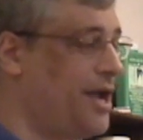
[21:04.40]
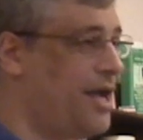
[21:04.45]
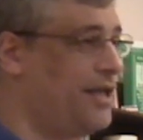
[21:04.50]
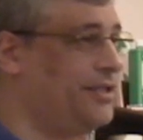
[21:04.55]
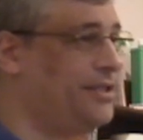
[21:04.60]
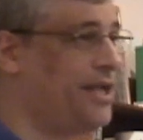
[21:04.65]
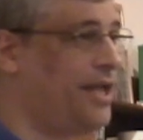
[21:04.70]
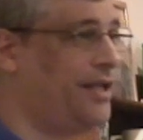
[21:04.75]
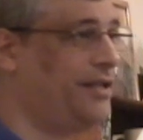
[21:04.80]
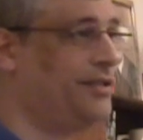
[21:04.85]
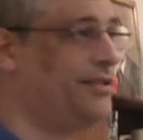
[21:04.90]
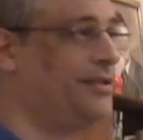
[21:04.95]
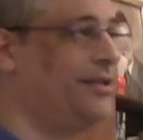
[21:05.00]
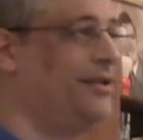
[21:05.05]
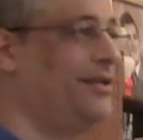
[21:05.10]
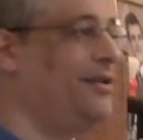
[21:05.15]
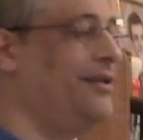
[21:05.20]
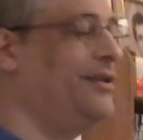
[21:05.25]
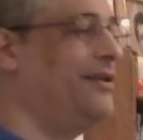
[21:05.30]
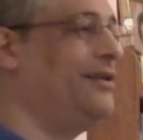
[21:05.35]
content
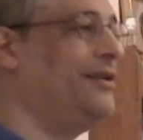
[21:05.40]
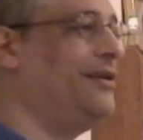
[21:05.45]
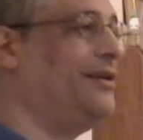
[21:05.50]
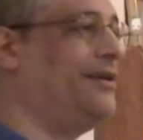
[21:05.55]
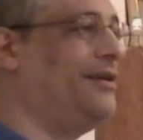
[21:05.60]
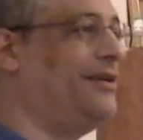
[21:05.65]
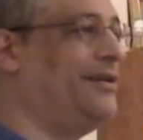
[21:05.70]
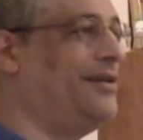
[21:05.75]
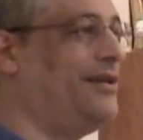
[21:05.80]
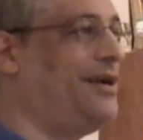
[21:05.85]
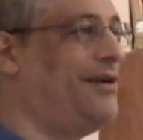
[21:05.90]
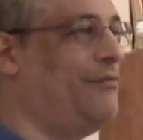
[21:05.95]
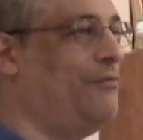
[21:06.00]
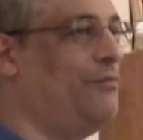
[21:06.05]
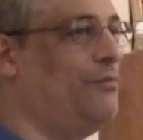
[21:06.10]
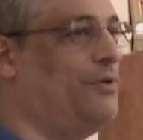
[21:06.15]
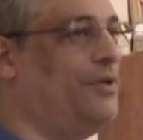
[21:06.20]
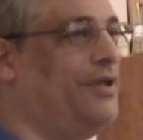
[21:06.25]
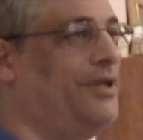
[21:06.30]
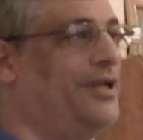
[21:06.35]

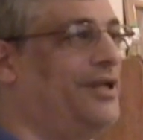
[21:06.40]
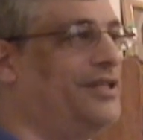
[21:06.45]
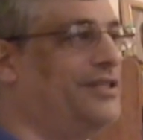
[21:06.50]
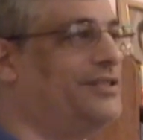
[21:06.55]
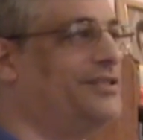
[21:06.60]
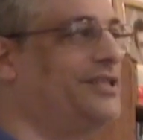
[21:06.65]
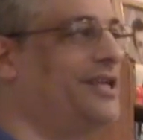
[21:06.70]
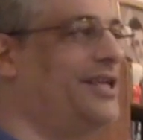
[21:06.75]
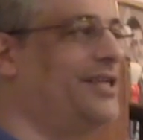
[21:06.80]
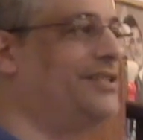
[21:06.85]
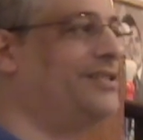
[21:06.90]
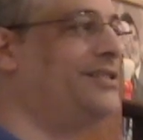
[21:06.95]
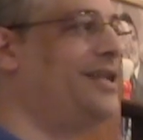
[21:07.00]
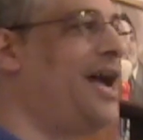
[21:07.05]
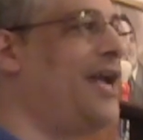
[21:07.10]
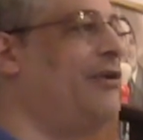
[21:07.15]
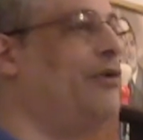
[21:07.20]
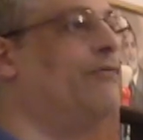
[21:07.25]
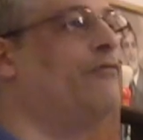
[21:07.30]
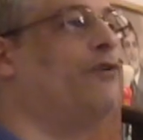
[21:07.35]
is
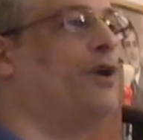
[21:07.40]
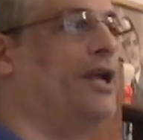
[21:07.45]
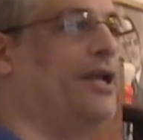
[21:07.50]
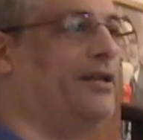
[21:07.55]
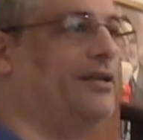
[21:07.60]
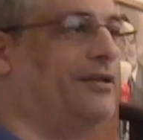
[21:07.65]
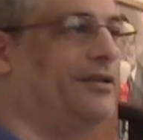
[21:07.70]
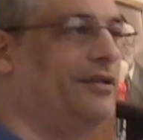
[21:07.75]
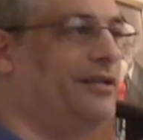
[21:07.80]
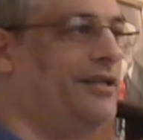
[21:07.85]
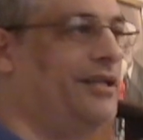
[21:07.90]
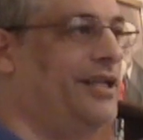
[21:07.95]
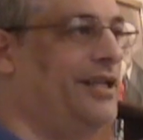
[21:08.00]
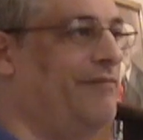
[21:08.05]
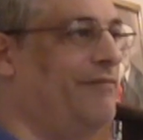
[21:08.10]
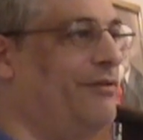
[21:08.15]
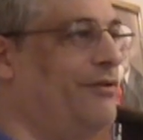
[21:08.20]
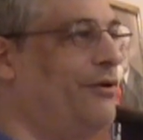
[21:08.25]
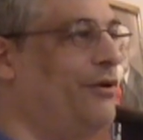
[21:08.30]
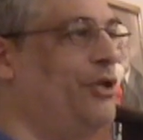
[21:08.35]
not your friend.
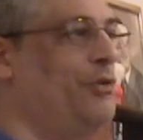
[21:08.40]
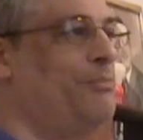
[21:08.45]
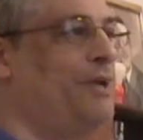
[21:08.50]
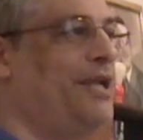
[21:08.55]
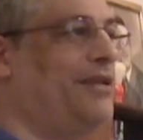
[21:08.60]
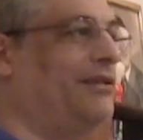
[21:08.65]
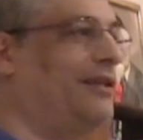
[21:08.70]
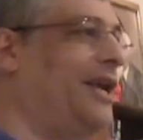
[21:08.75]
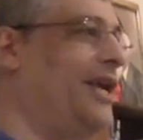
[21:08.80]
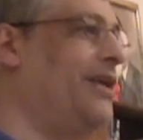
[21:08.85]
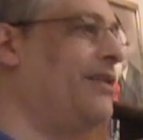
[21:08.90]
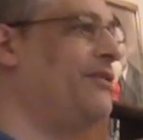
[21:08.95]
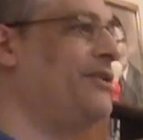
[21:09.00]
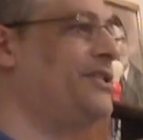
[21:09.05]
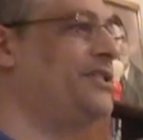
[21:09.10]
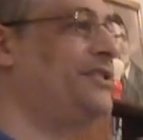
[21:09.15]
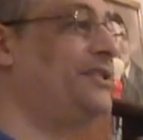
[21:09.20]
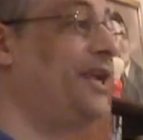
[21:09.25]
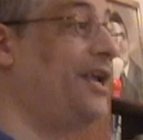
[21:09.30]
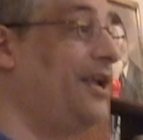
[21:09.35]
Even though you may like the
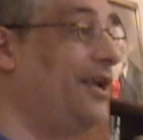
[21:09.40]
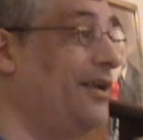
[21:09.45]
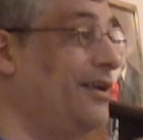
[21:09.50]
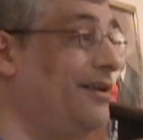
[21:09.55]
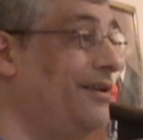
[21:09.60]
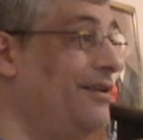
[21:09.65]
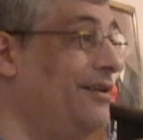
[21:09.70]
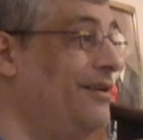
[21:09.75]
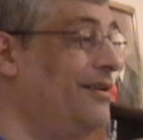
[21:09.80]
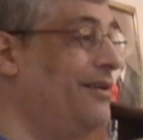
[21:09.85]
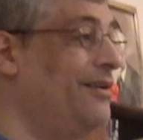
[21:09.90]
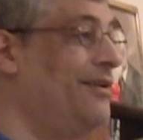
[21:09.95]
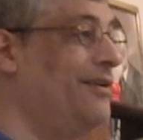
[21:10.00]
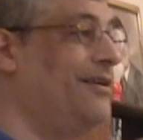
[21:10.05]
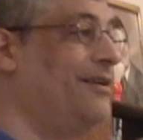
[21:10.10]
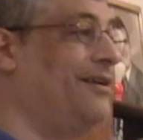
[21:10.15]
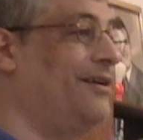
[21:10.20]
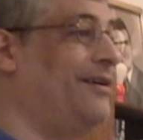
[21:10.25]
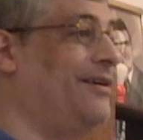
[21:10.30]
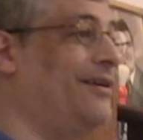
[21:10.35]
sting,
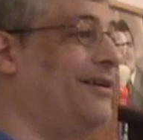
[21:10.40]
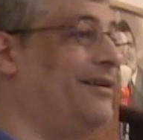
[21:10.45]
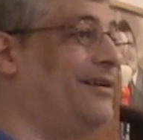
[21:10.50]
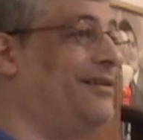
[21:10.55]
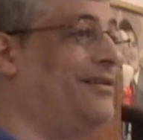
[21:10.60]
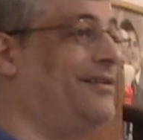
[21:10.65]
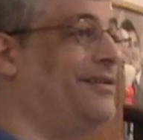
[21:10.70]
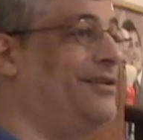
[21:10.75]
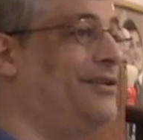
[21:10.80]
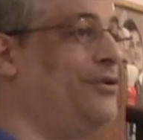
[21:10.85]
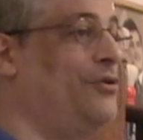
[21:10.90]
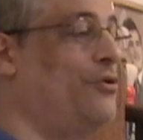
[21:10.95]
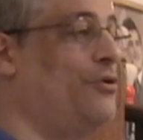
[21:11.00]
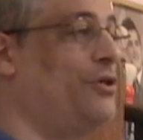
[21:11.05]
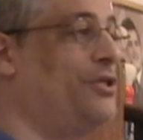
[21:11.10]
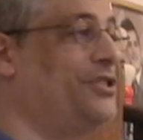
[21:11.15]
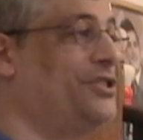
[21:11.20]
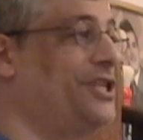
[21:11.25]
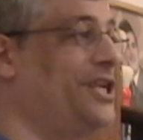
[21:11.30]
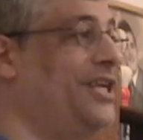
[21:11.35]

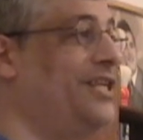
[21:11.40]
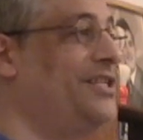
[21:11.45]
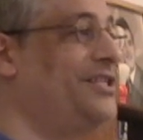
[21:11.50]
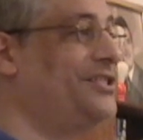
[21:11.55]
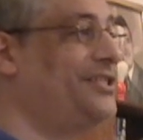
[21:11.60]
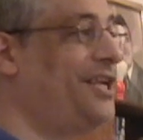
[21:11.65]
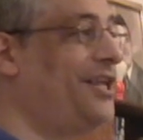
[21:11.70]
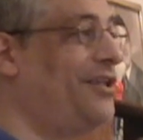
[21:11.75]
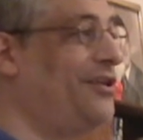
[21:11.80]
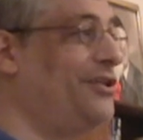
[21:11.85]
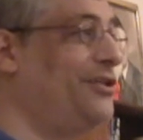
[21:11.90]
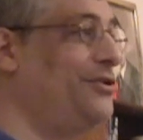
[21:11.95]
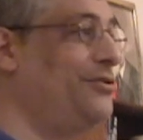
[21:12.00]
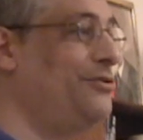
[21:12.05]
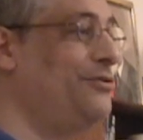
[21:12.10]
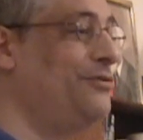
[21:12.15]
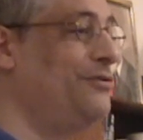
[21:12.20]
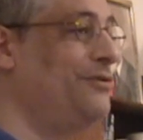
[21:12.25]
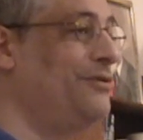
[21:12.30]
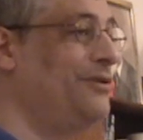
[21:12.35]
your skin is telling
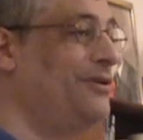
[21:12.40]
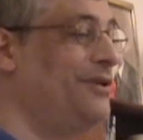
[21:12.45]
you